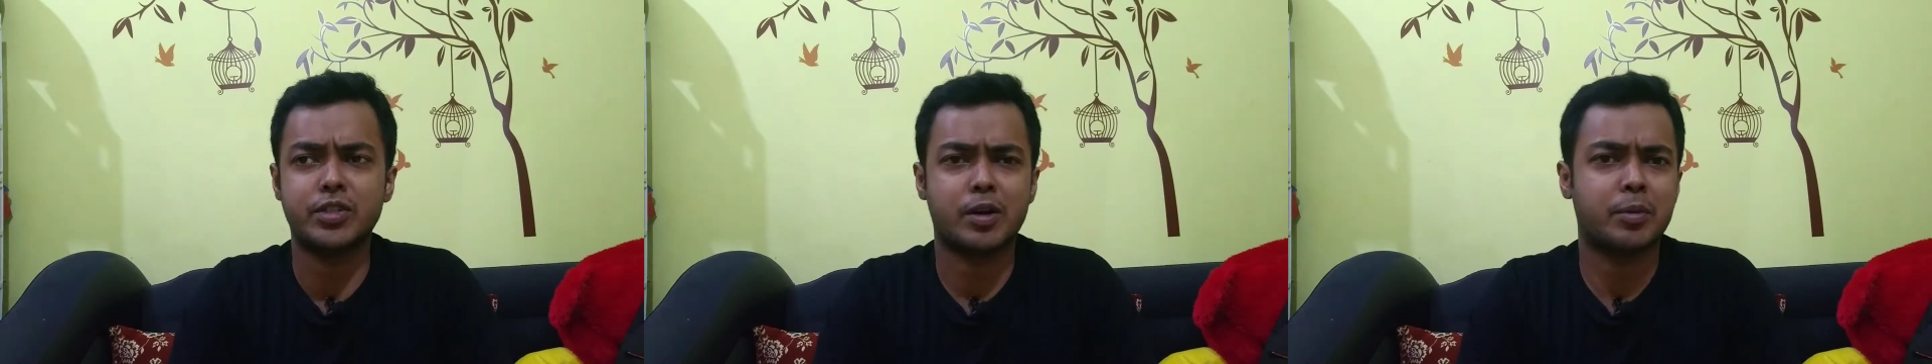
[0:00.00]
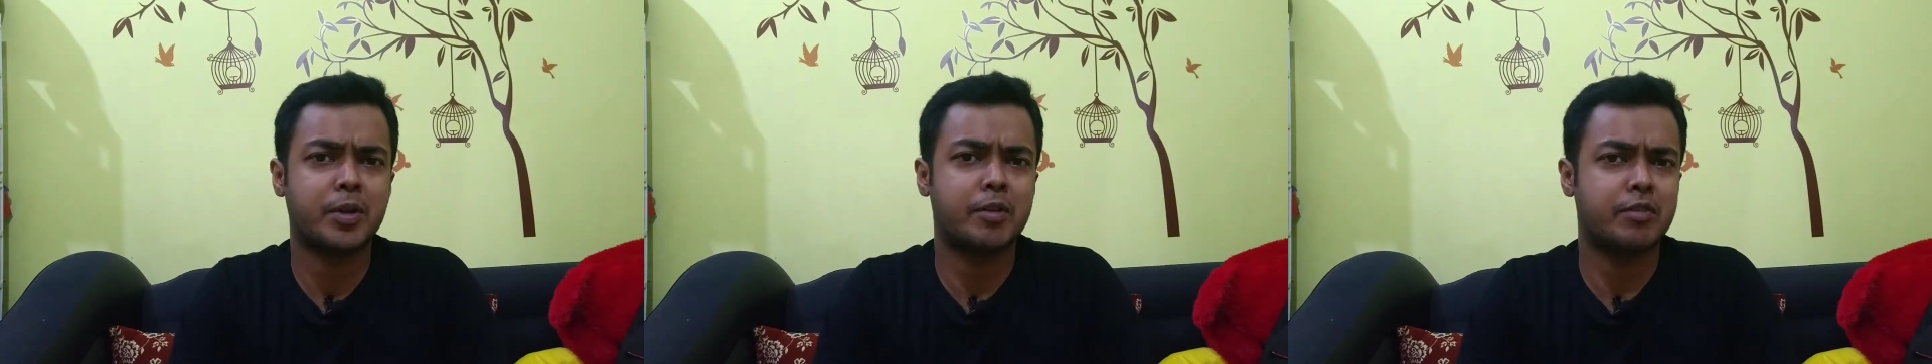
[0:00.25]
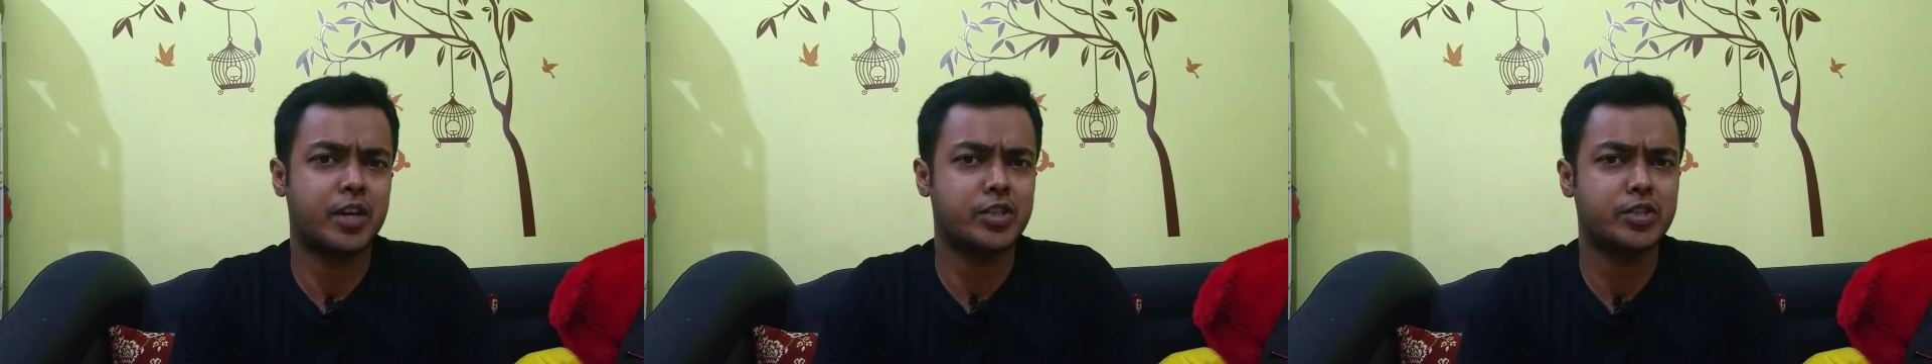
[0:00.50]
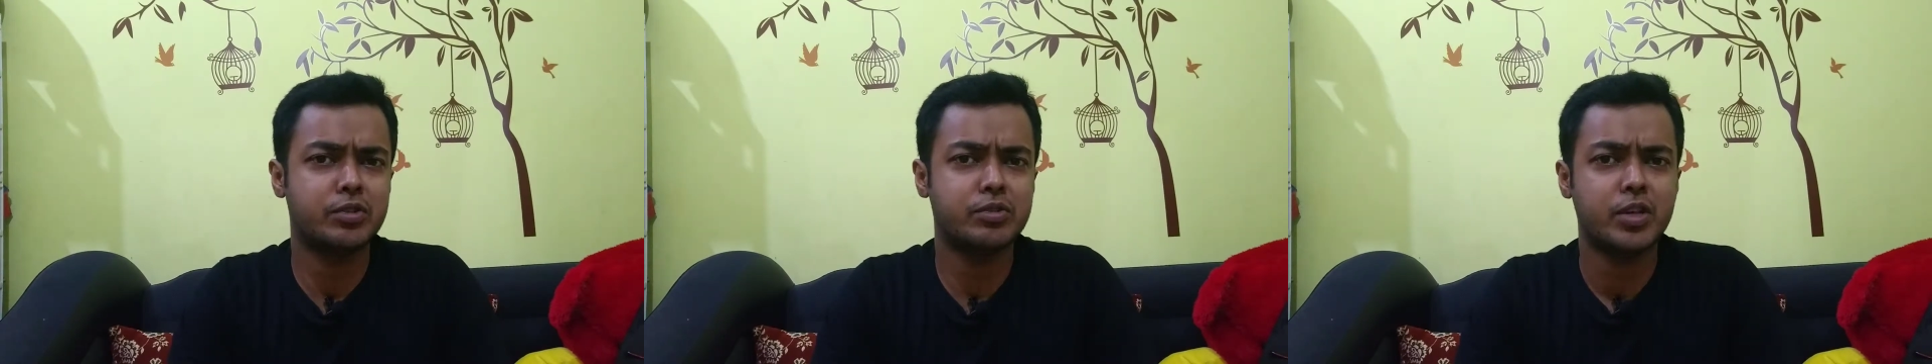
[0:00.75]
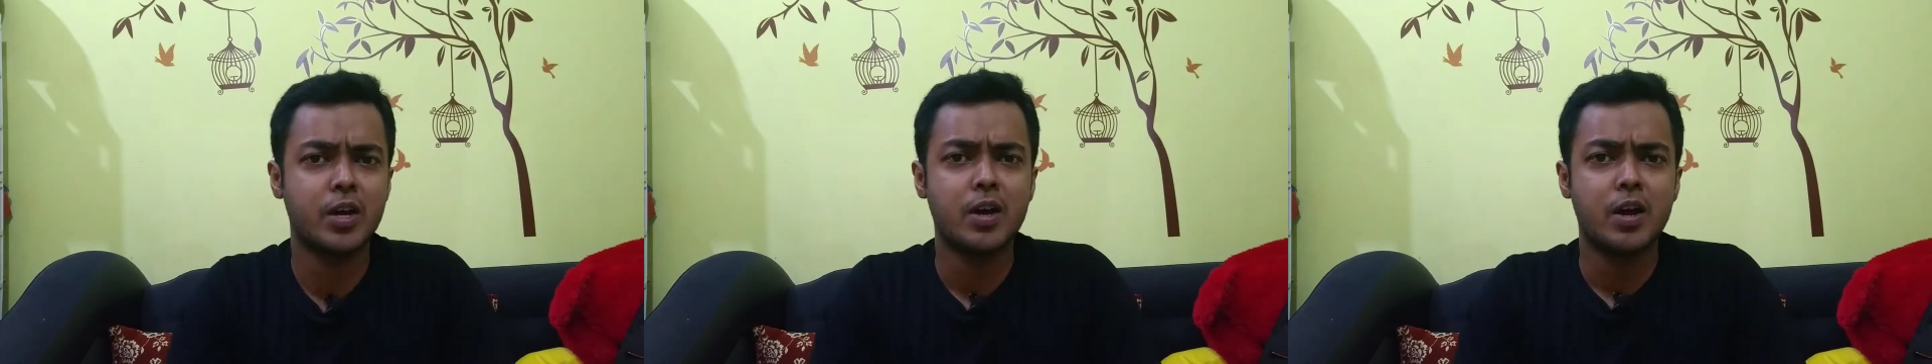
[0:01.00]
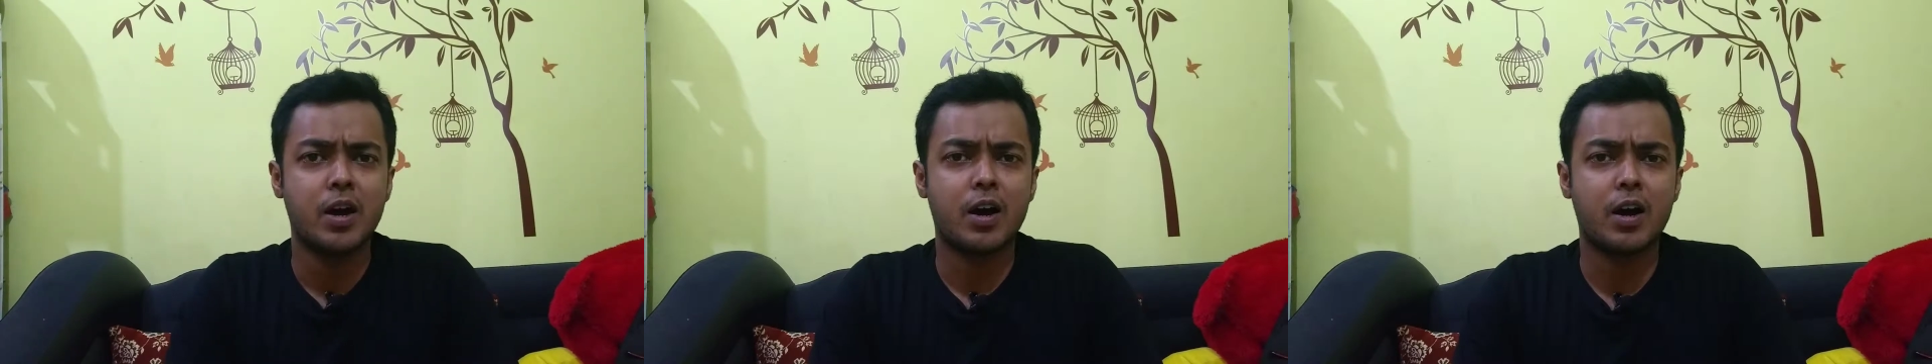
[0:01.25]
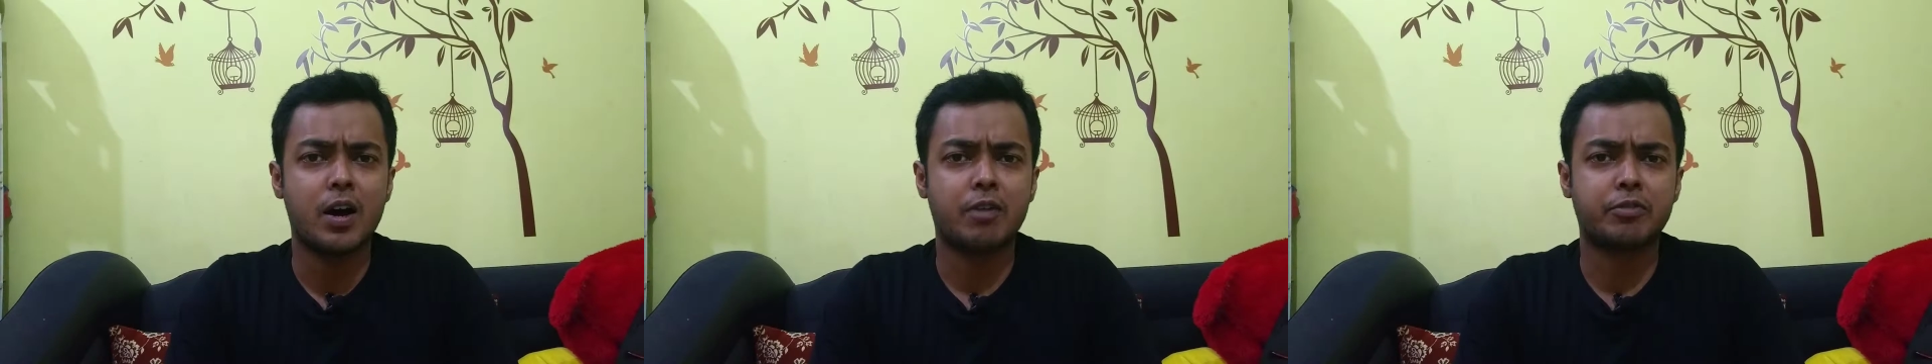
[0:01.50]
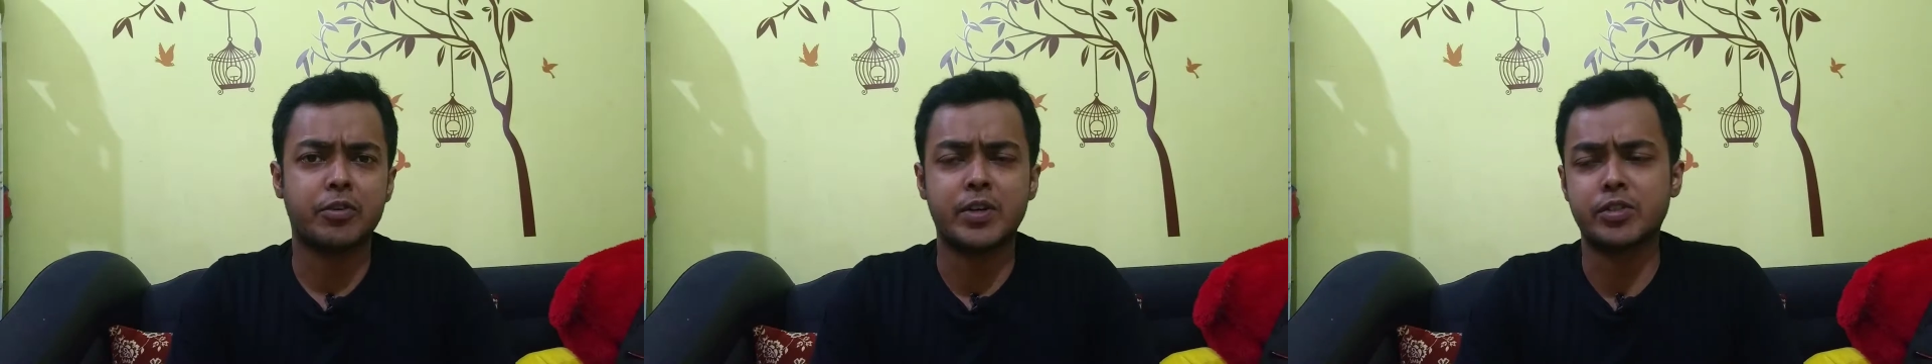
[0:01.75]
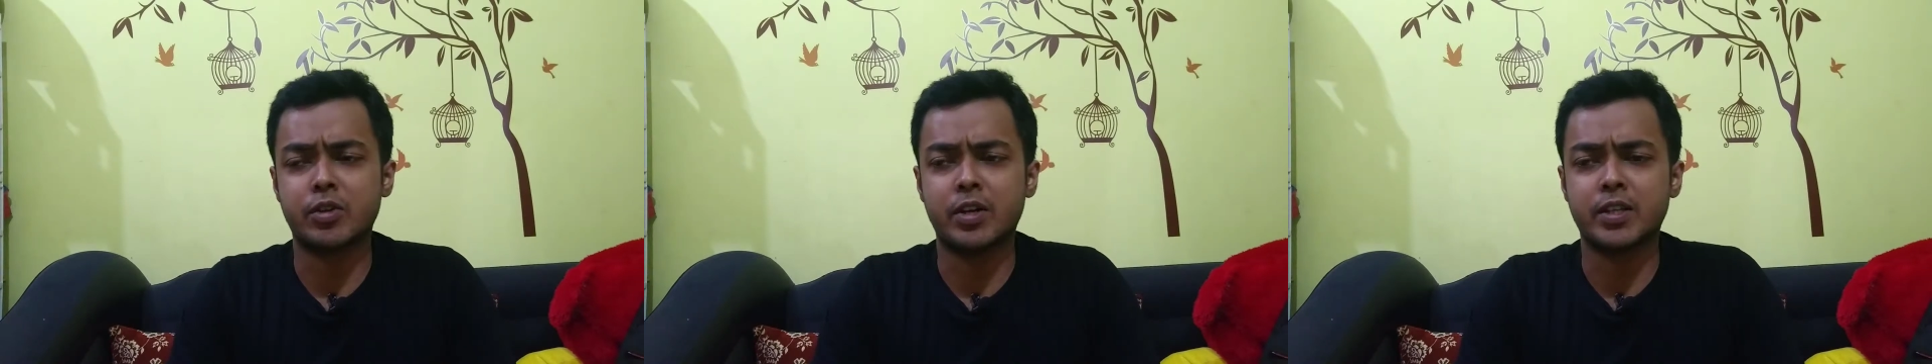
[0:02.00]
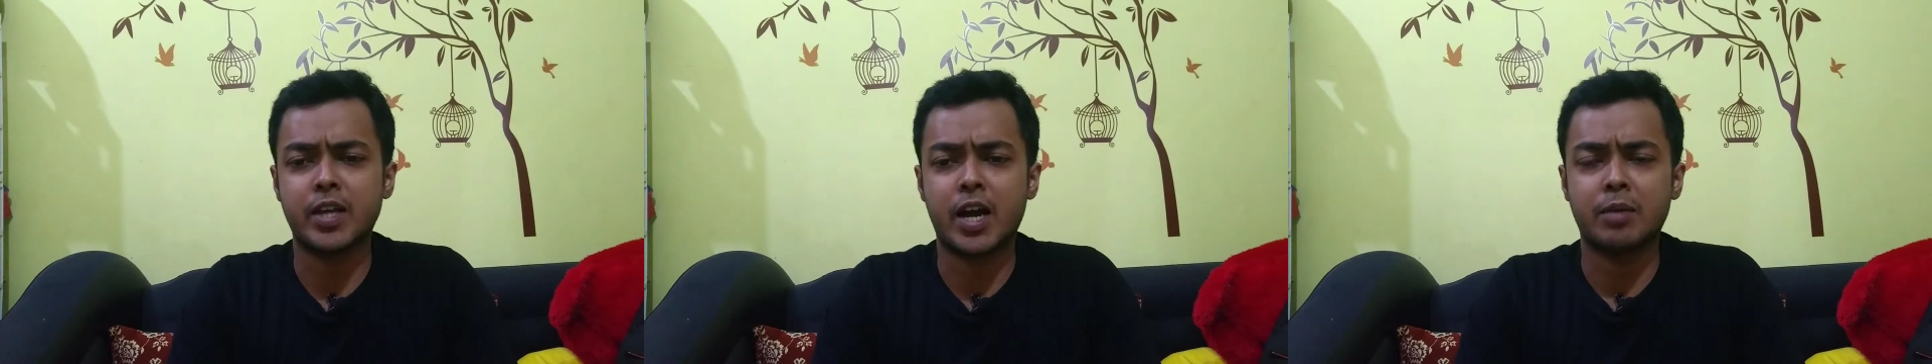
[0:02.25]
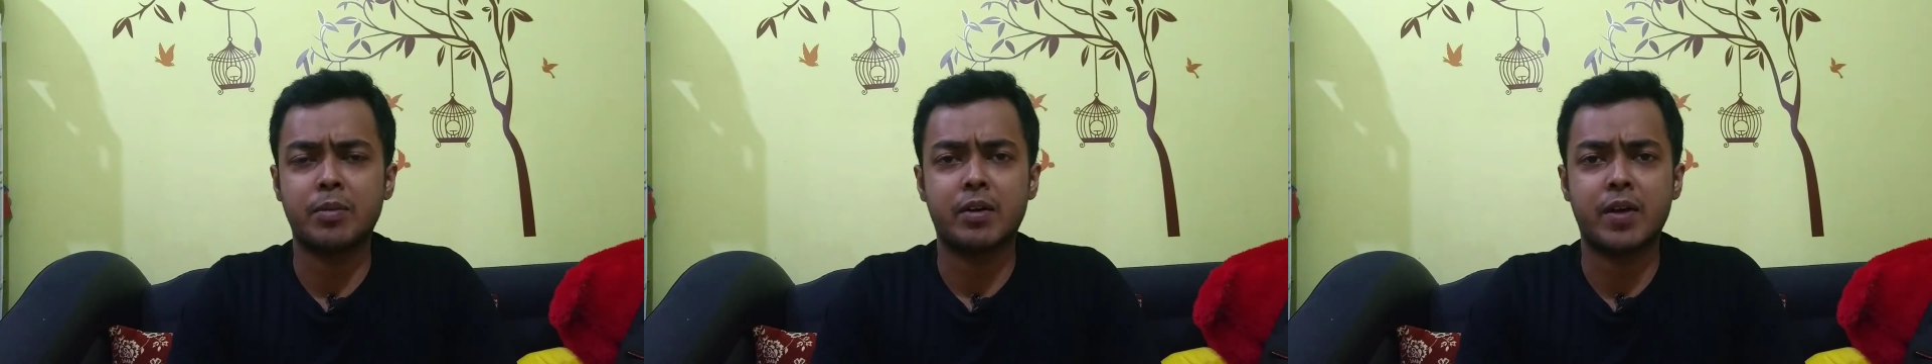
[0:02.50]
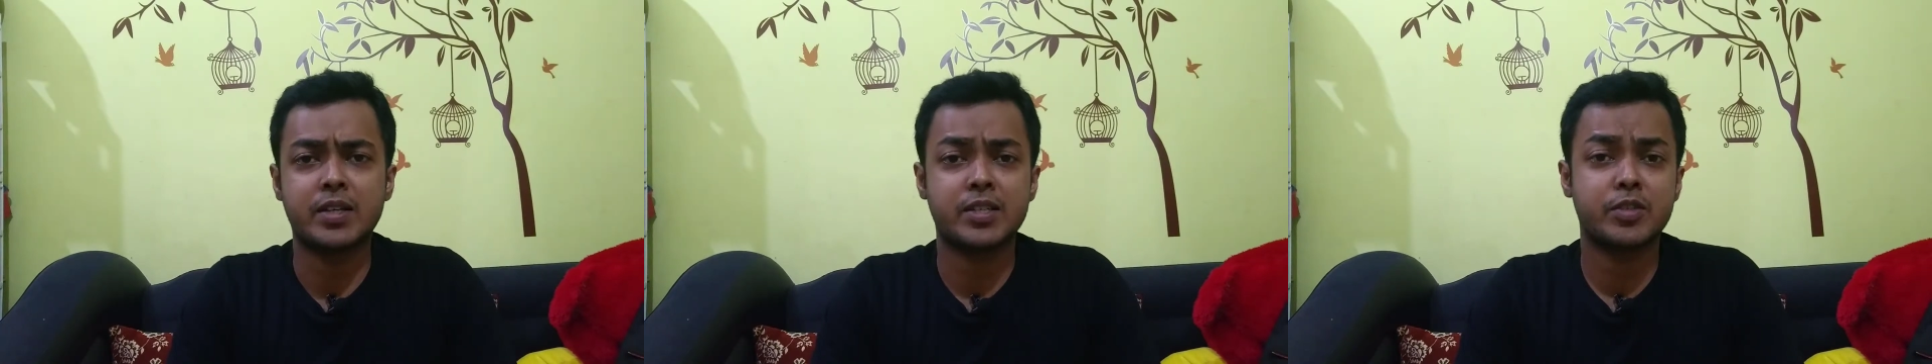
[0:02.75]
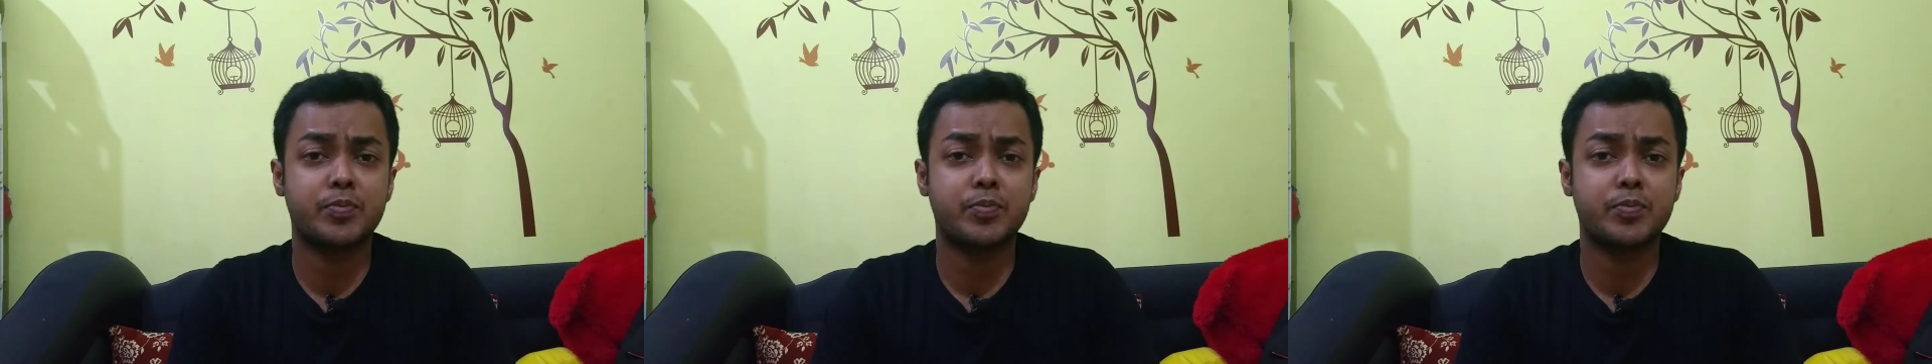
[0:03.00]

couple of issues after installing the handlebar risers,